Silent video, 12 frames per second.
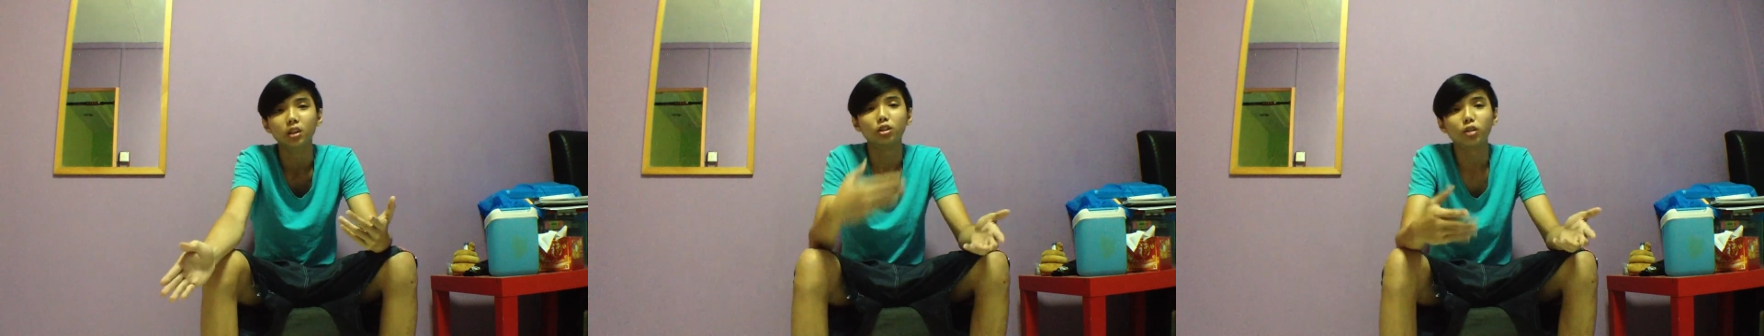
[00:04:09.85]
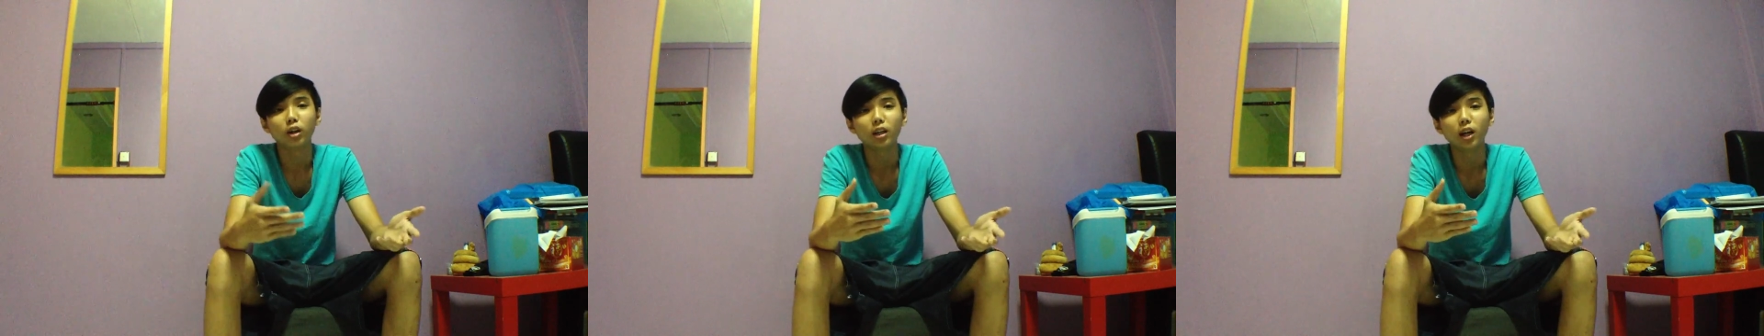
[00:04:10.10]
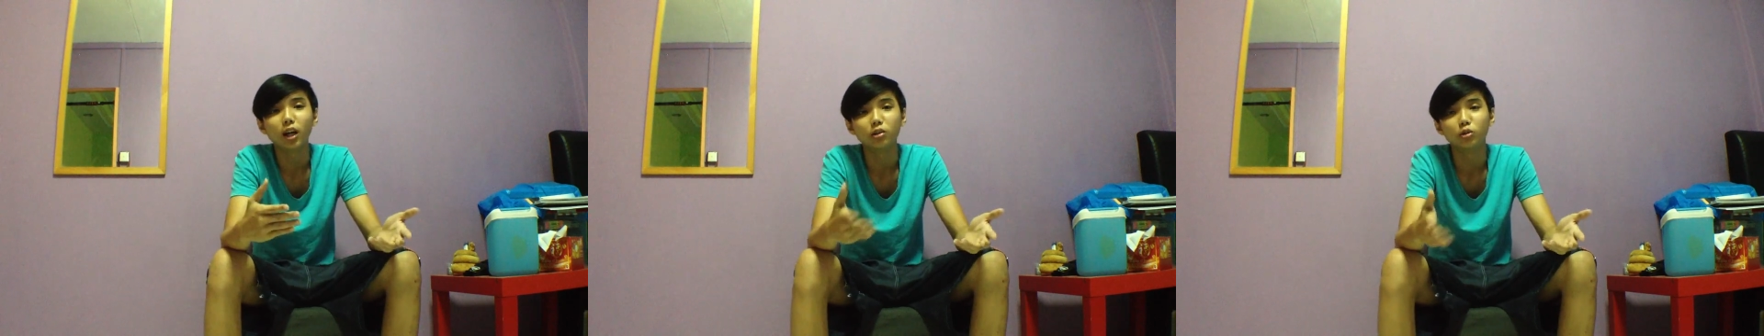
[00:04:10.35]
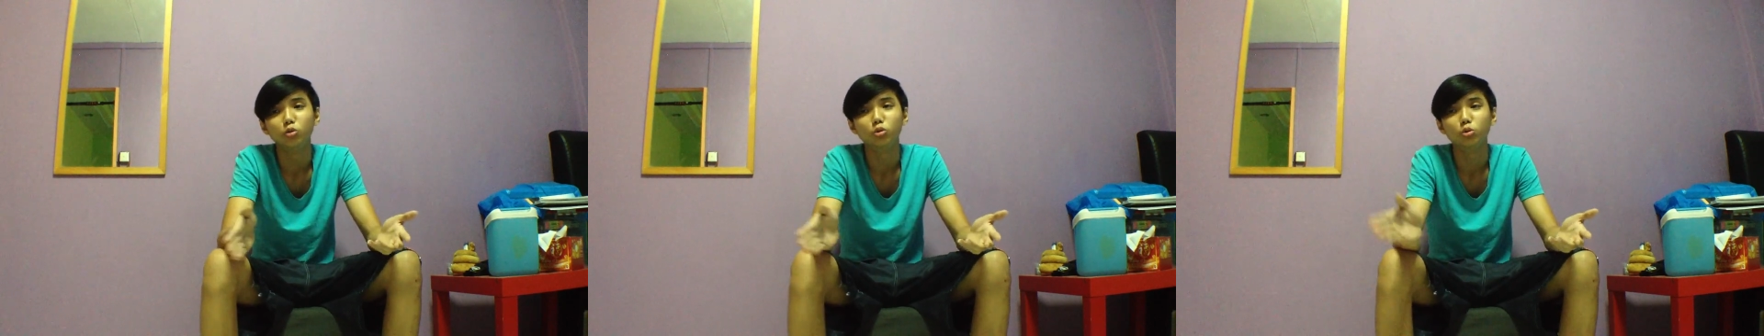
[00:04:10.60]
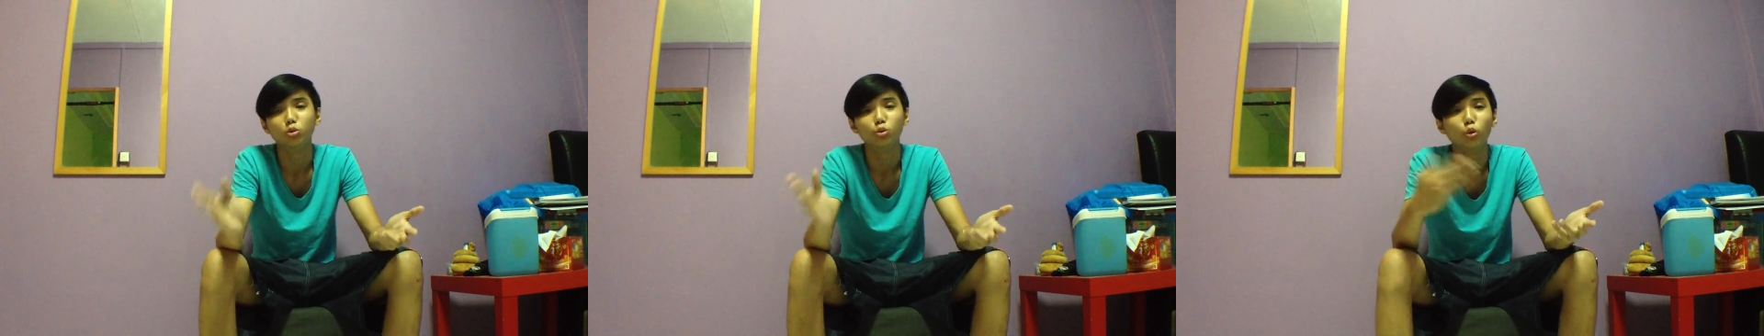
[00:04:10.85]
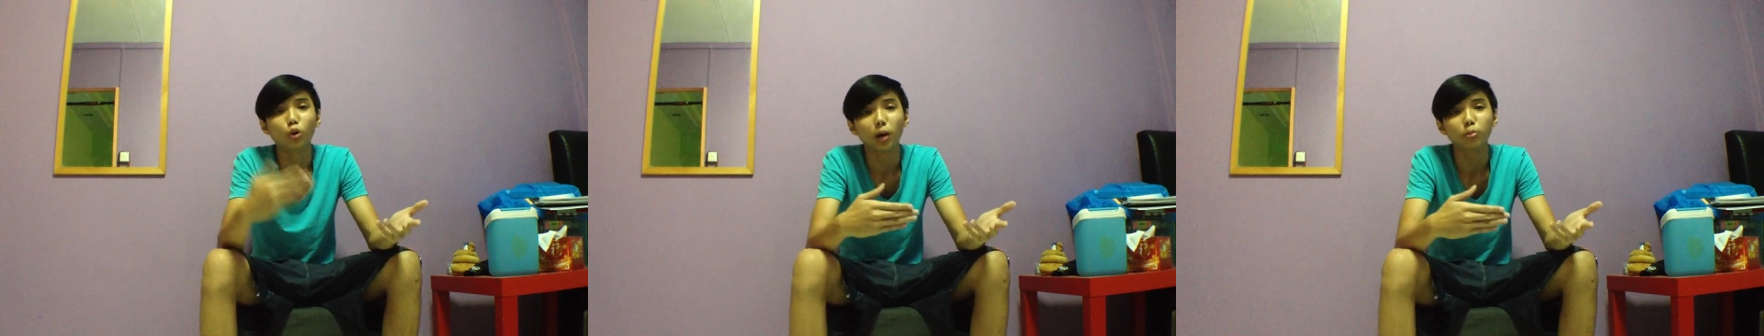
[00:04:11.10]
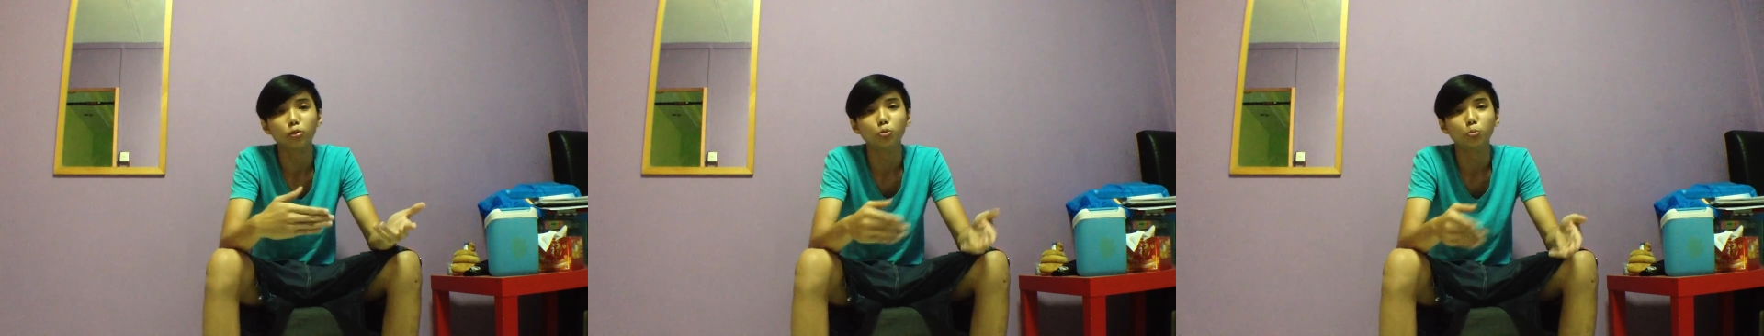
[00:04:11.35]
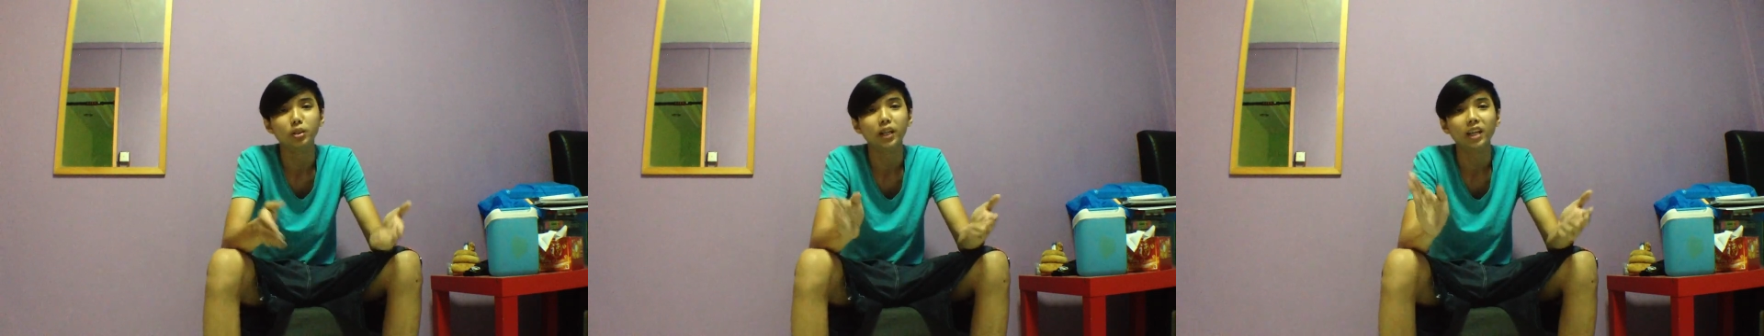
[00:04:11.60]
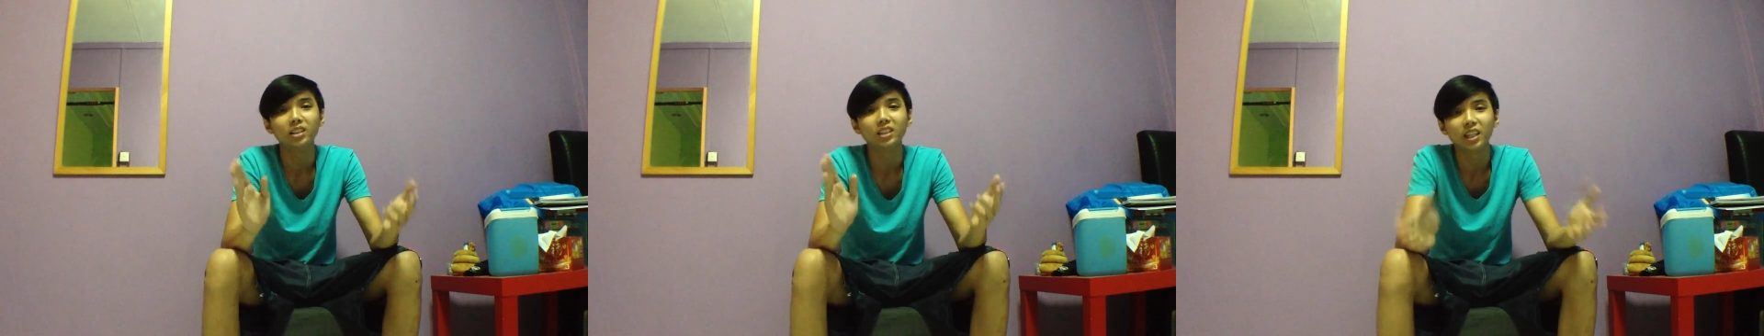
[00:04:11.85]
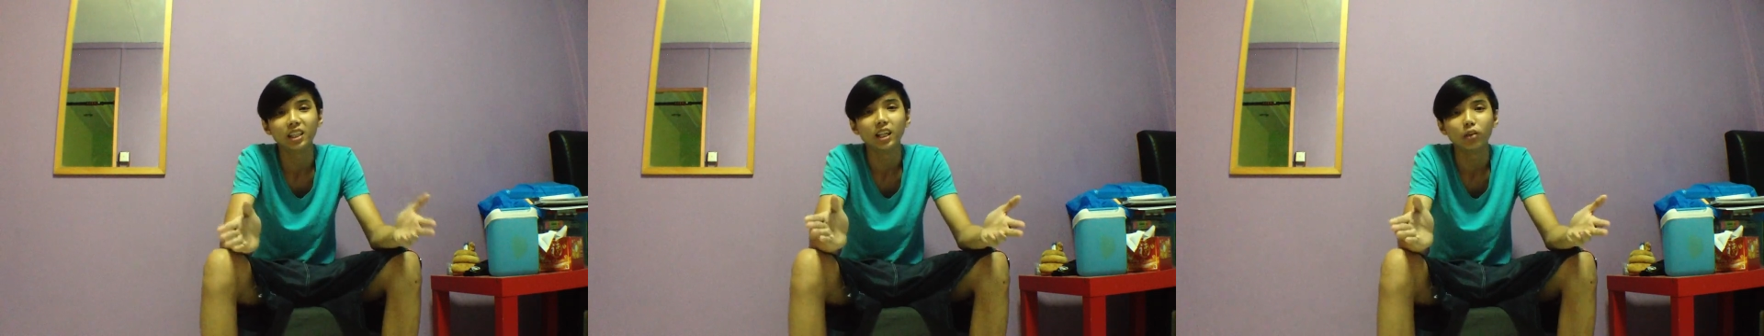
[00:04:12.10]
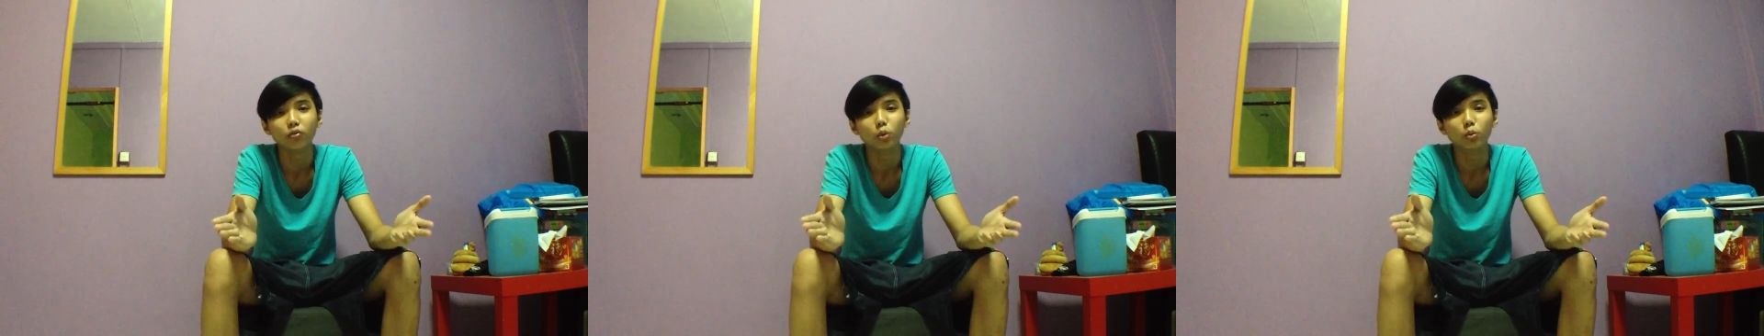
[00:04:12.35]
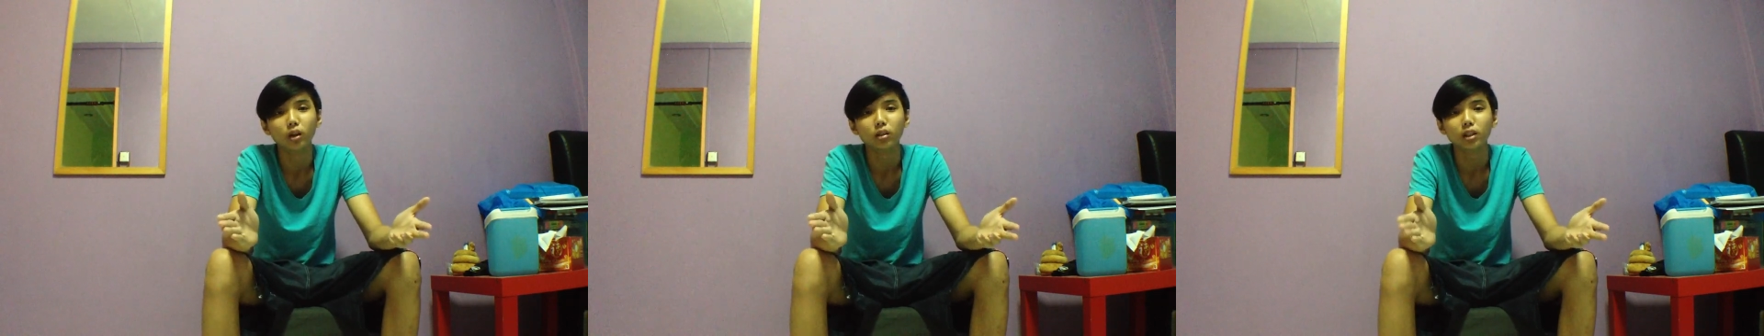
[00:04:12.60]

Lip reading: Trying hard to grow up to be exactly like Rick Wan.